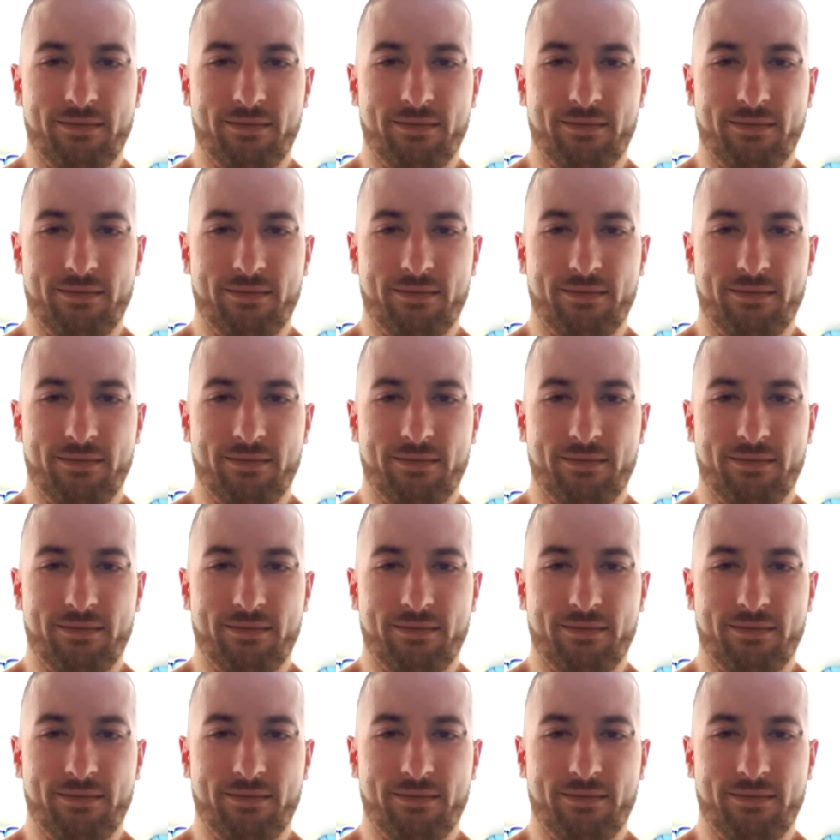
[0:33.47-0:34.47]

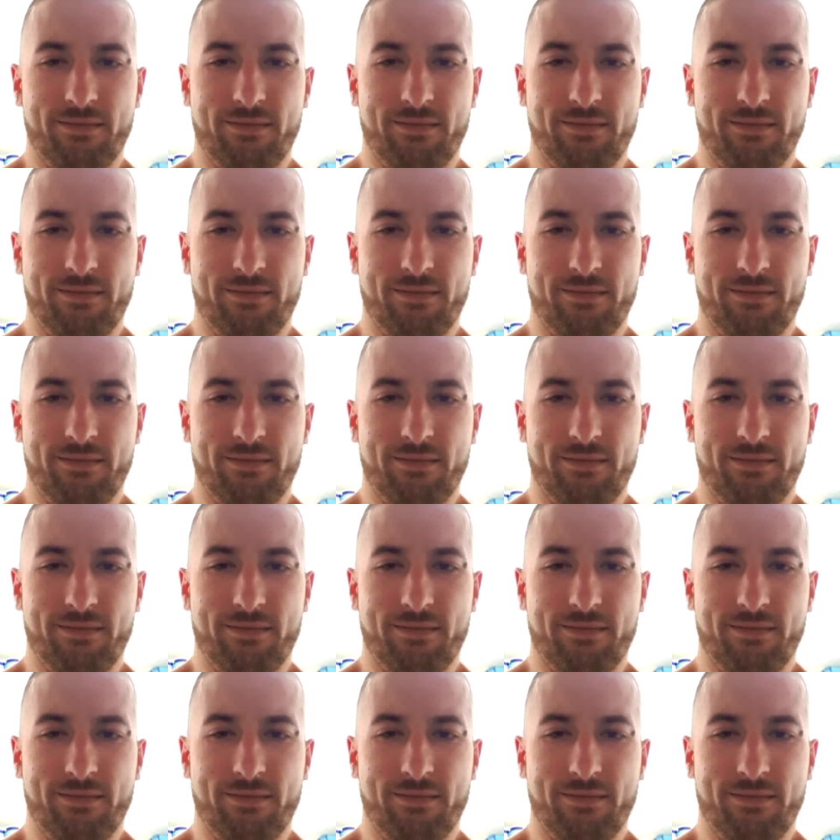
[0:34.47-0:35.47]

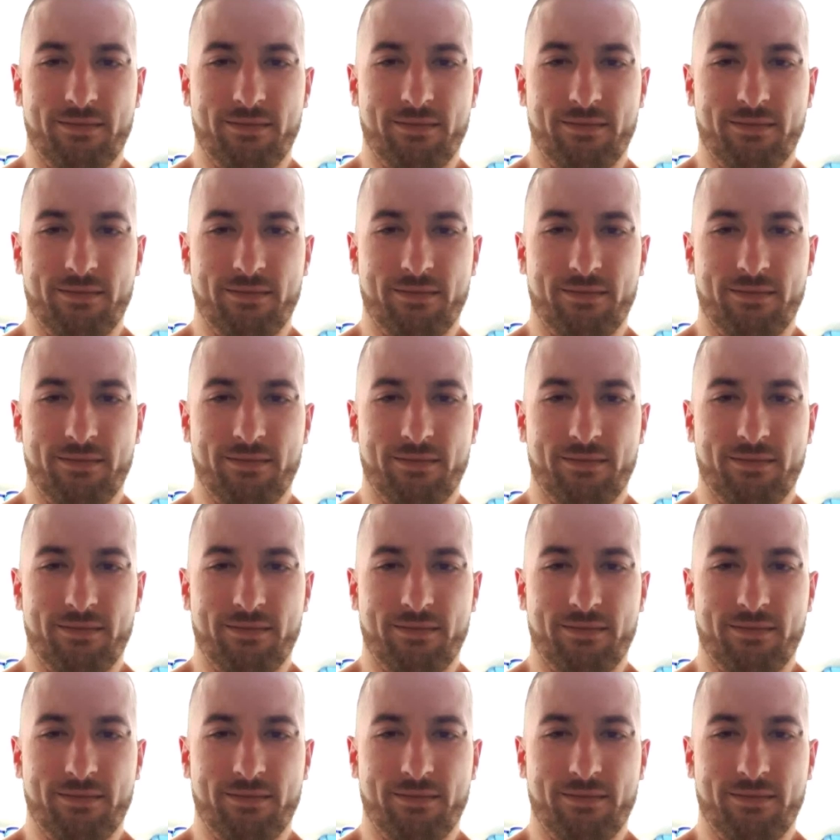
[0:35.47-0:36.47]

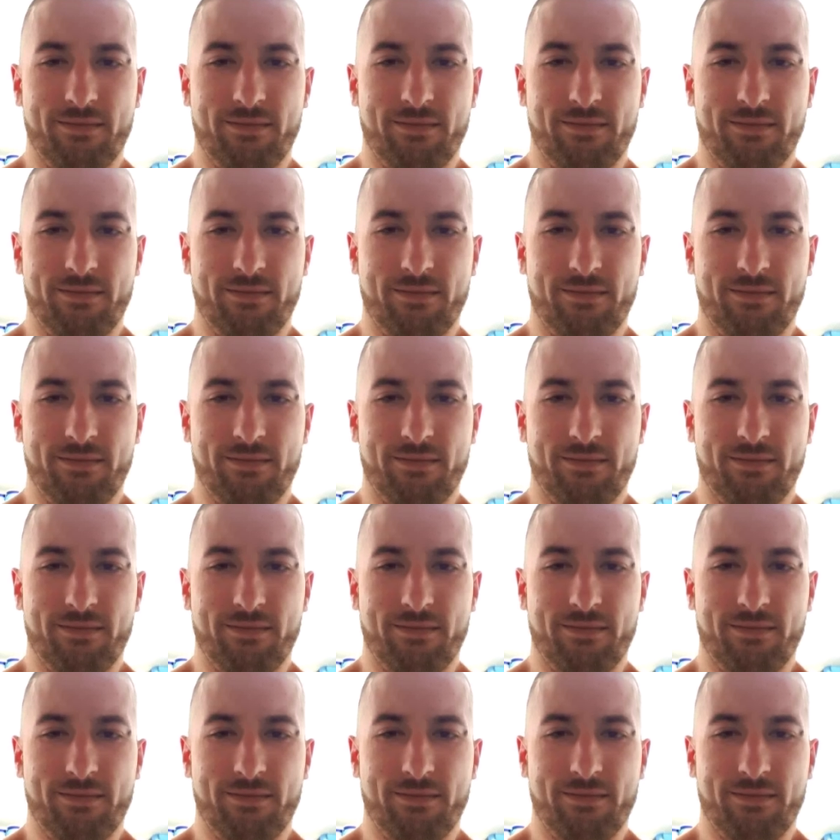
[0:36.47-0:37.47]

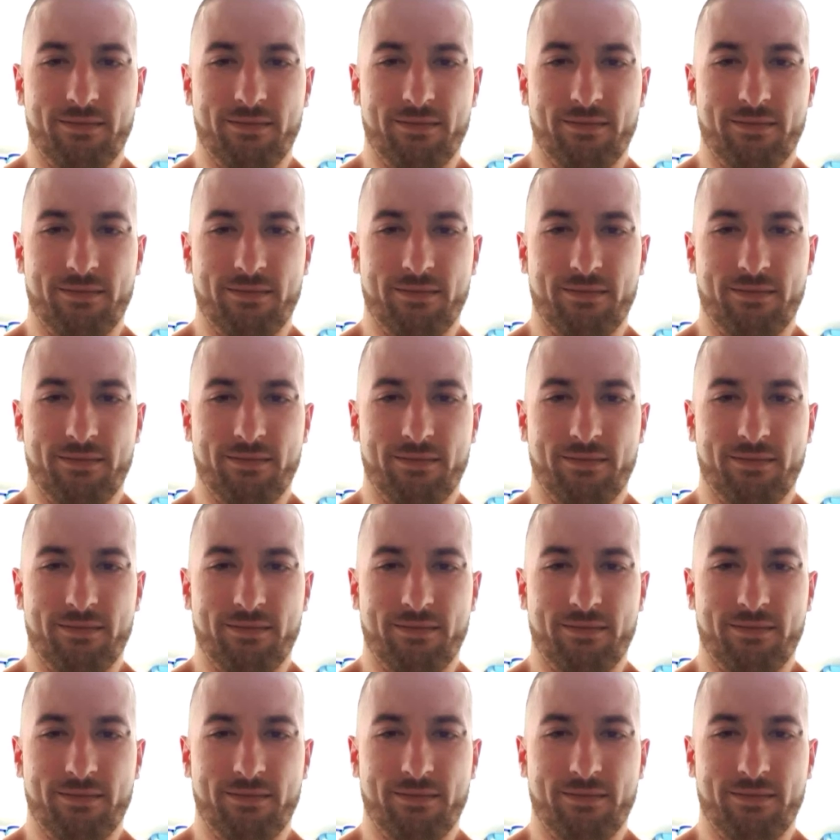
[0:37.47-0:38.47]

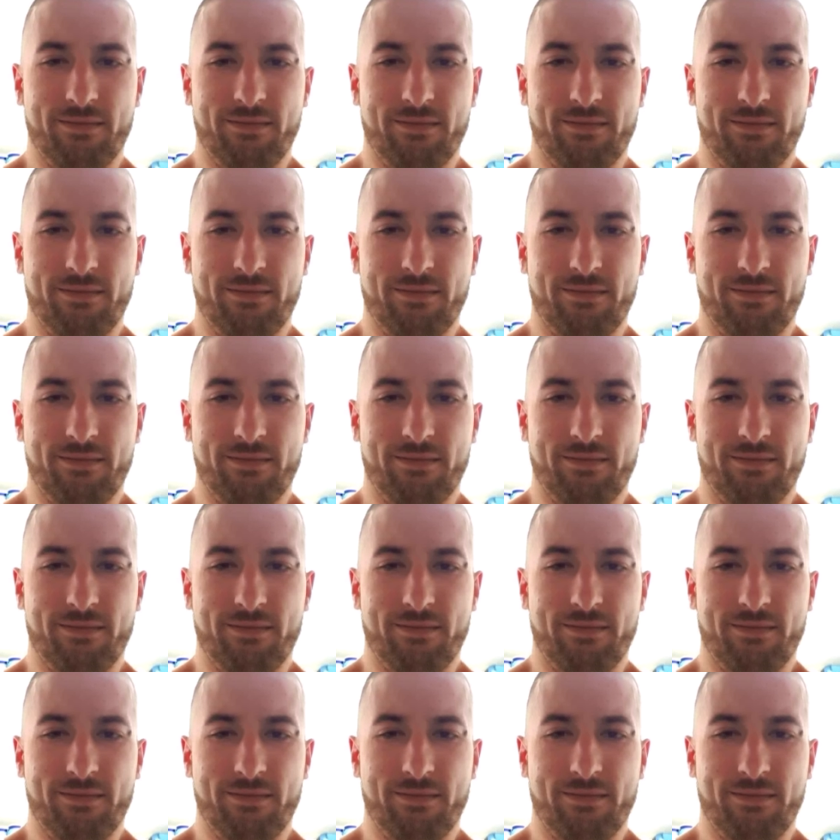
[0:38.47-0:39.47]

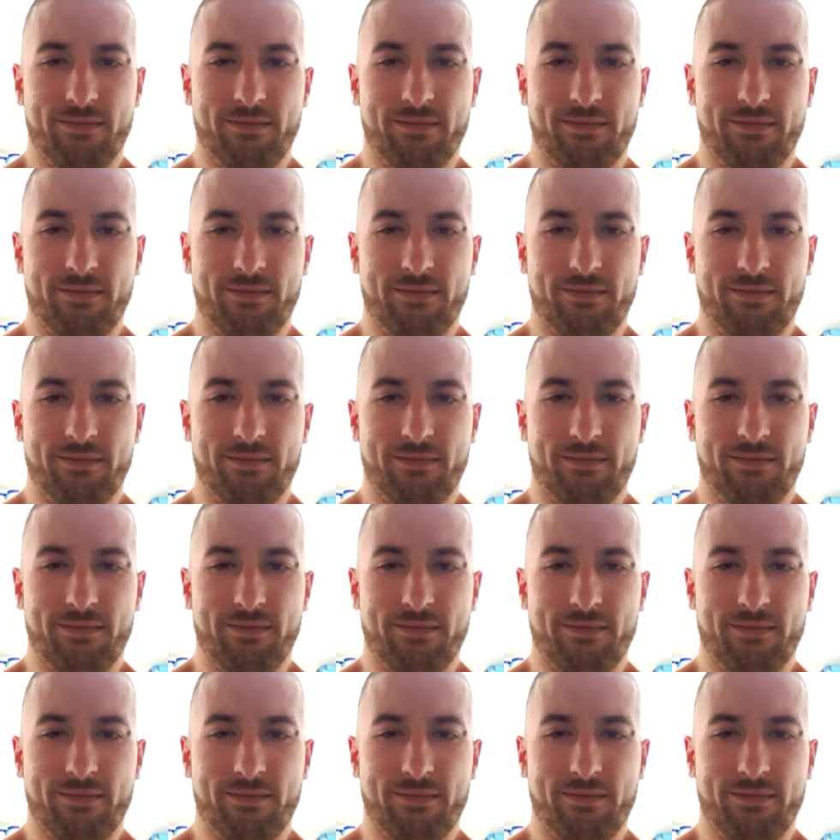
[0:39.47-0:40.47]

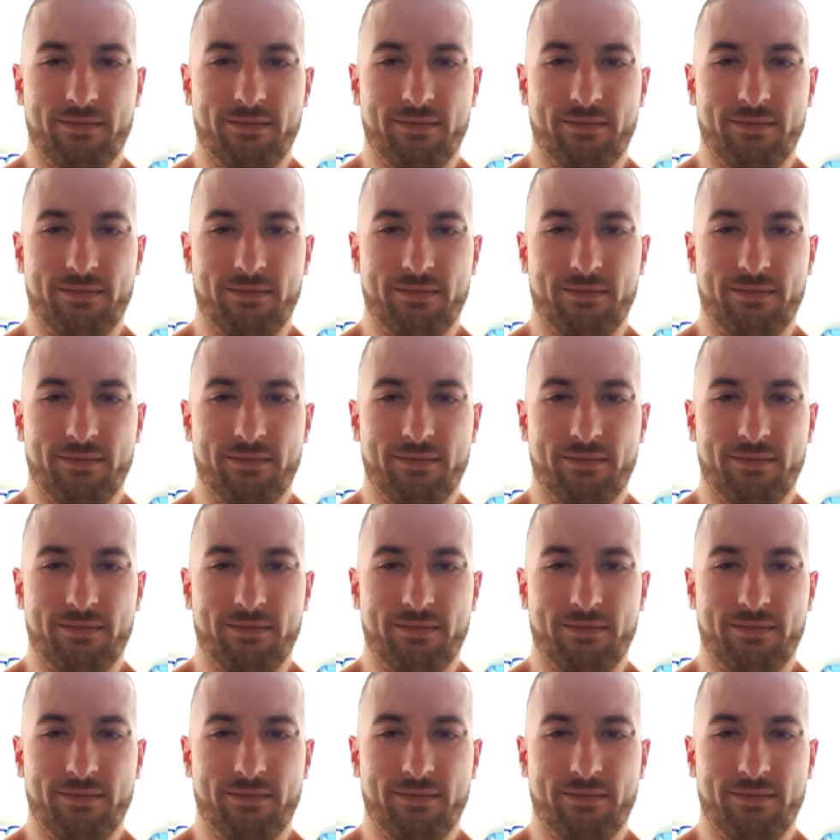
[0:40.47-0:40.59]
This is a still picture; no speech is visible.